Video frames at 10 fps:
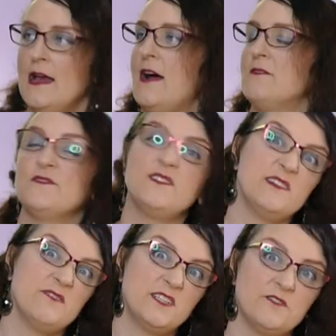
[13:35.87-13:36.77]
I wasn't
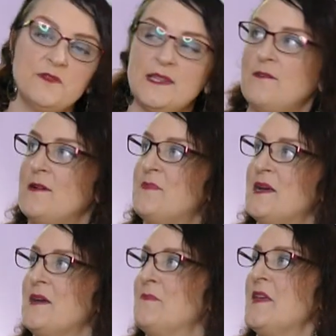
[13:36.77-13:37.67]
very original with that one,
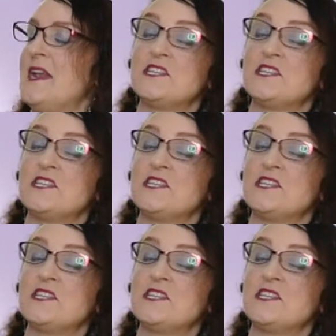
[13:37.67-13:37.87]
but it